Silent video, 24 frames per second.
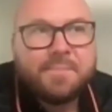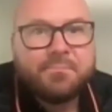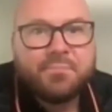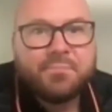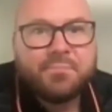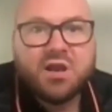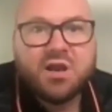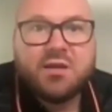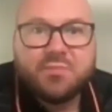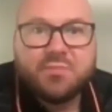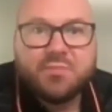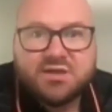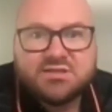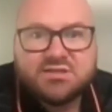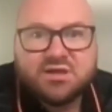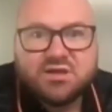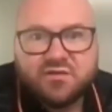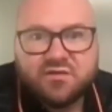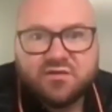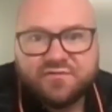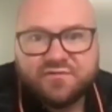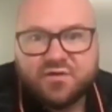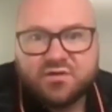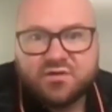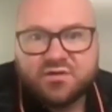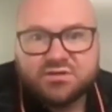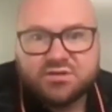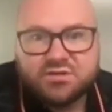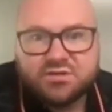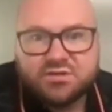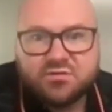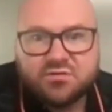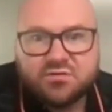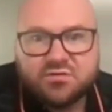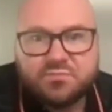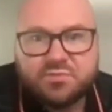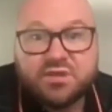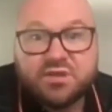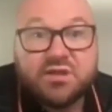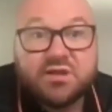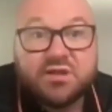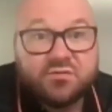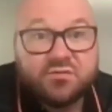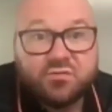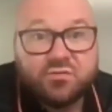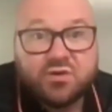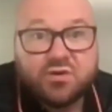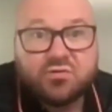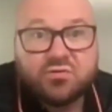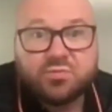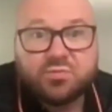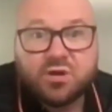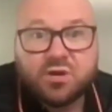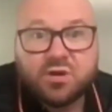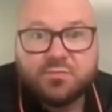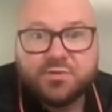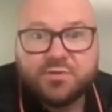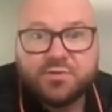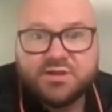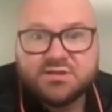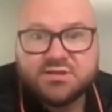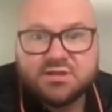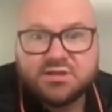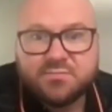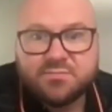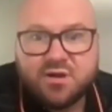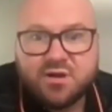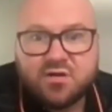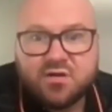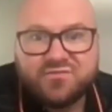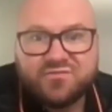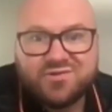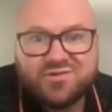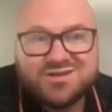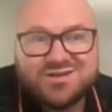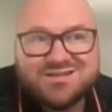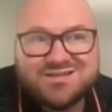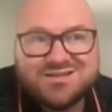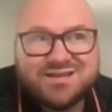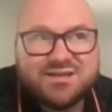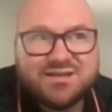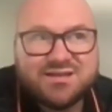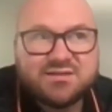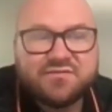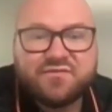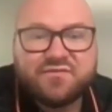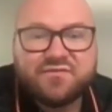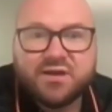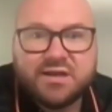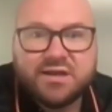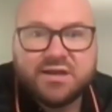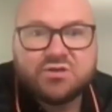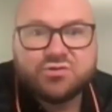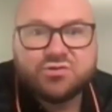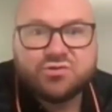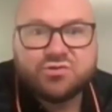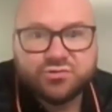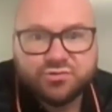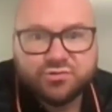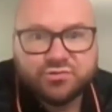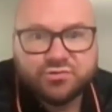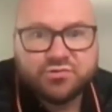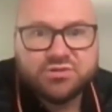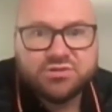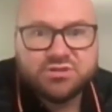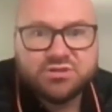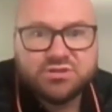But I myself also believe in rental properties and the power of real estate as a financial tool.